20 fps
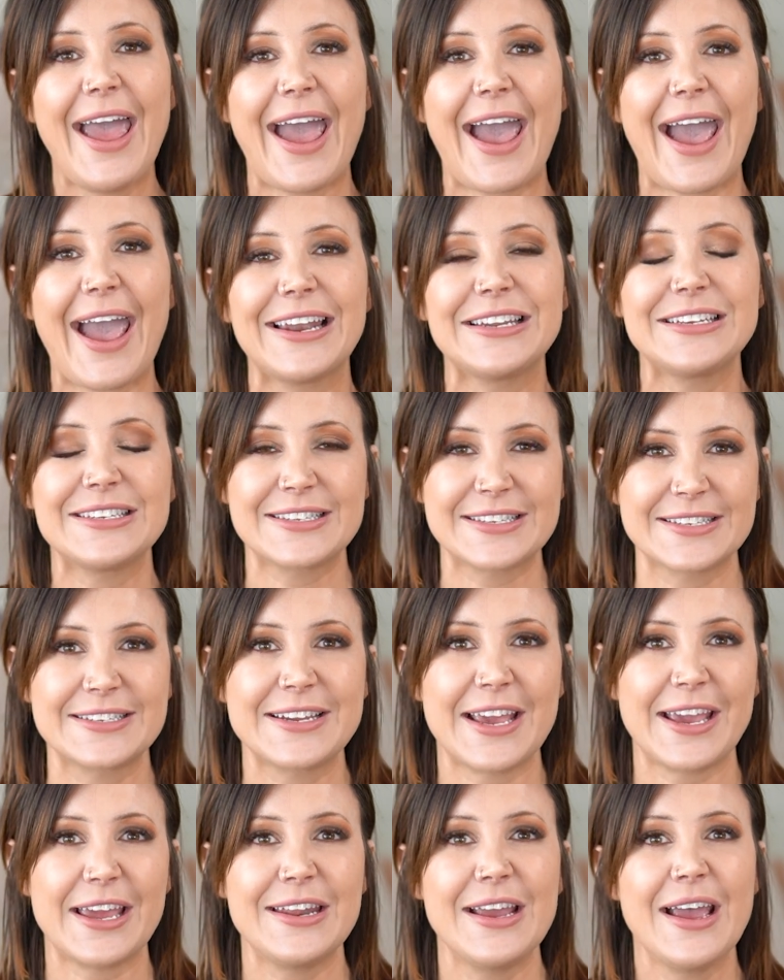and
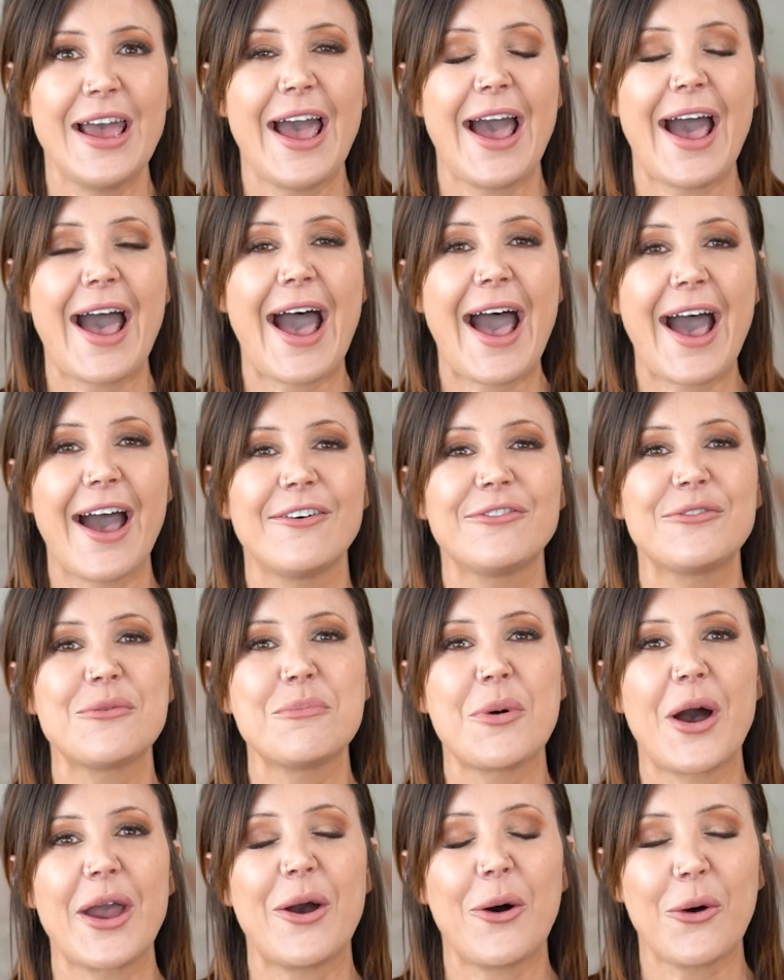instead have my